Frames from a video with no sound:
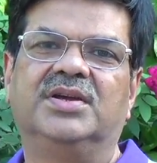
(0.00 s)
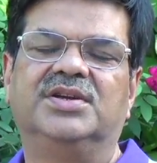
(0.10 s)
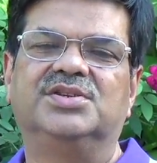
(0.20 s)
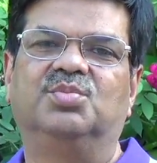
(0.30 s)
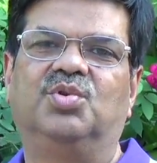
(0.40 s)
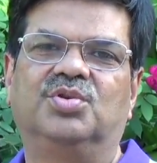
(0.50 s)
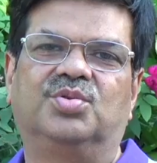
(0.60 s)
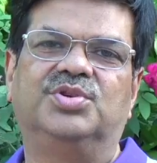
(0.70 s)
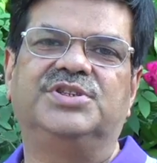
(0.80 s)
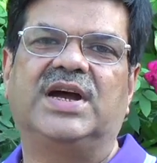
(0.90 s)
is more
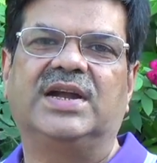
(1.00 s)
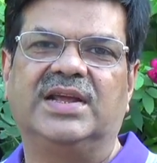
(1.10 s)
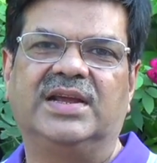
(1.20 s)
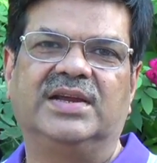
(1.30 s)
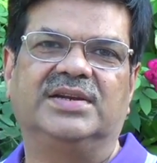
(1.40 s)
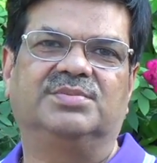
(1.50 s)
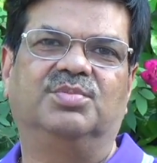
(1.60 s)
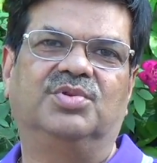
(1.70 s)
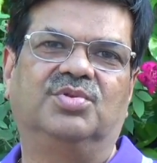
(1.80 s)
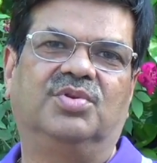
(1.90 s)
through chatting, it's
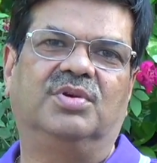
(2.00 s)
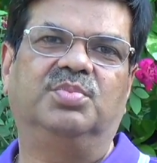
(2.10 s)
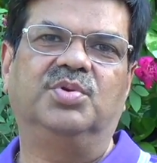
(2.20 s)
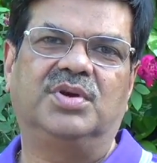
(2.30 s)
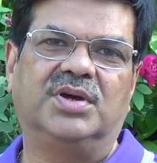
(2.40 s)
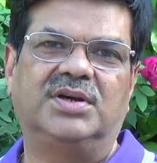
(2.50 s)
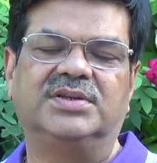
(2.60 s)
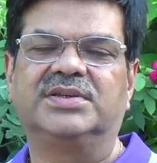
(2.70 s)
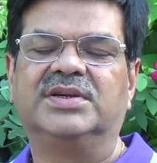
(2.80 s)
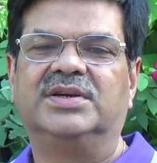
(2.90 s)
more through
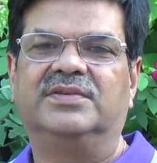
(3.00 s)
computers.